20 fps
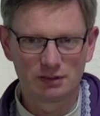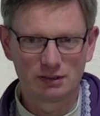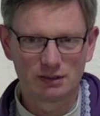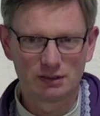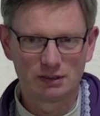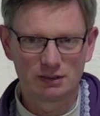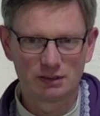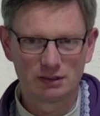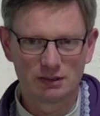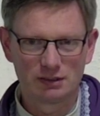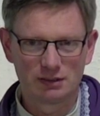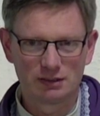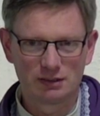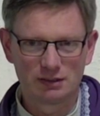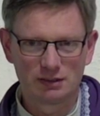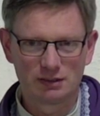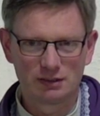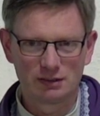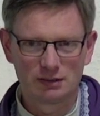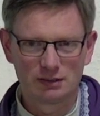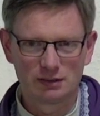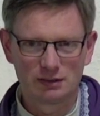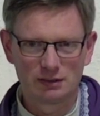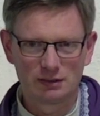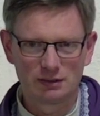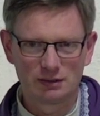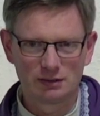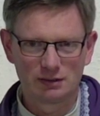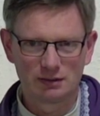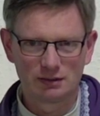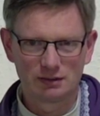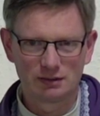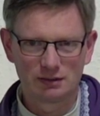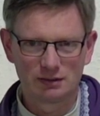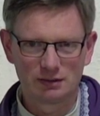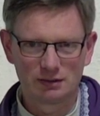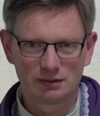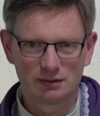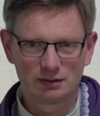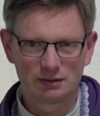
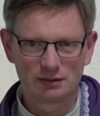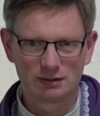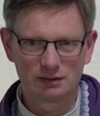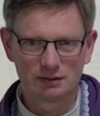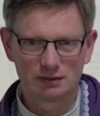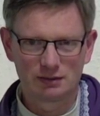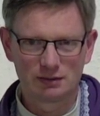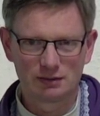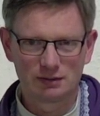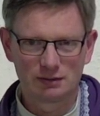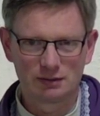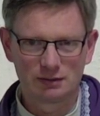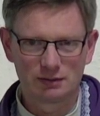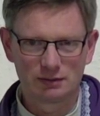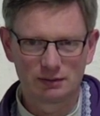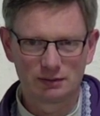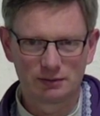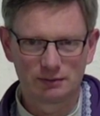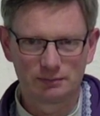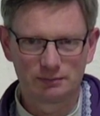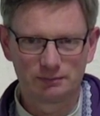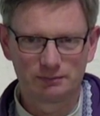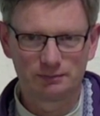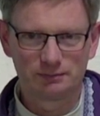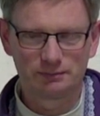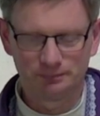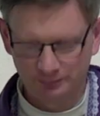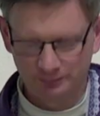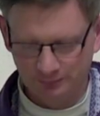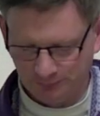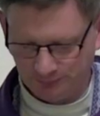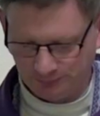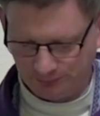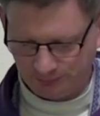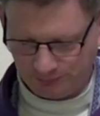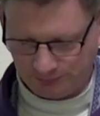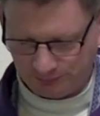(no one is talking)